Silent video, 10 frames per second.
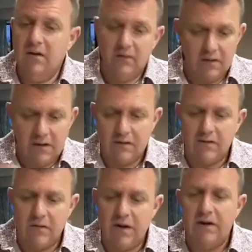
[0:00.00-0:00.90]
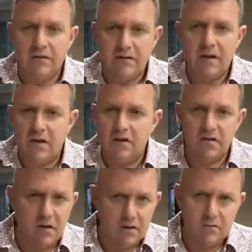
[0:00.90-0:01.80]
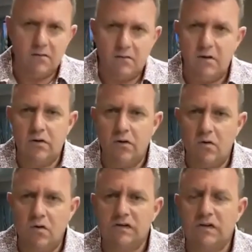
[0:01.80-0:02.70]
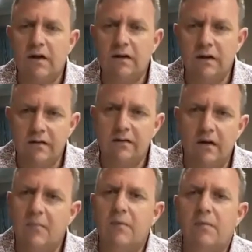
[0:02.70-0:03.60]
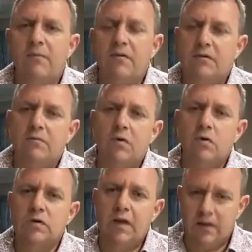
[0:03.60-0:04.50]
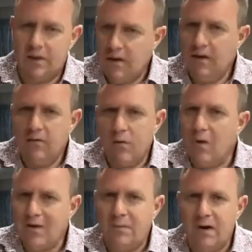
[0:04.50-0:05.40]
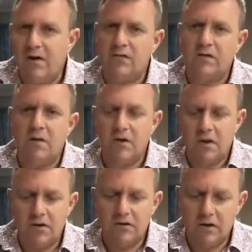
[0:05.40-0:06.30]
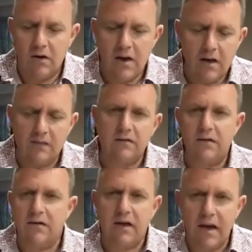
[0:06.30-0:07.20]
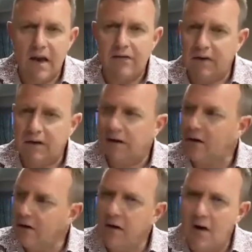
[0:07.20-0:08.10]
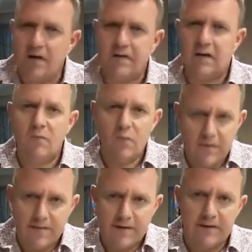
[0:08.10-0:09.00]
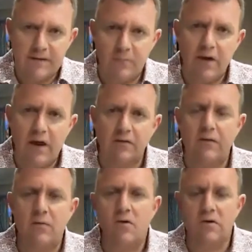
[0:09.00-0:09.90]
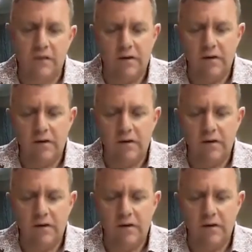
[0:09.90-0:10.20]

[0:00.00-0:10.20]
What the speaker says: you get on the radio and tell Coast Guard what your call sign is and how many people's on board and for what period of time you're going to go out, so that they have a log somewhere that there's somebody out on the water.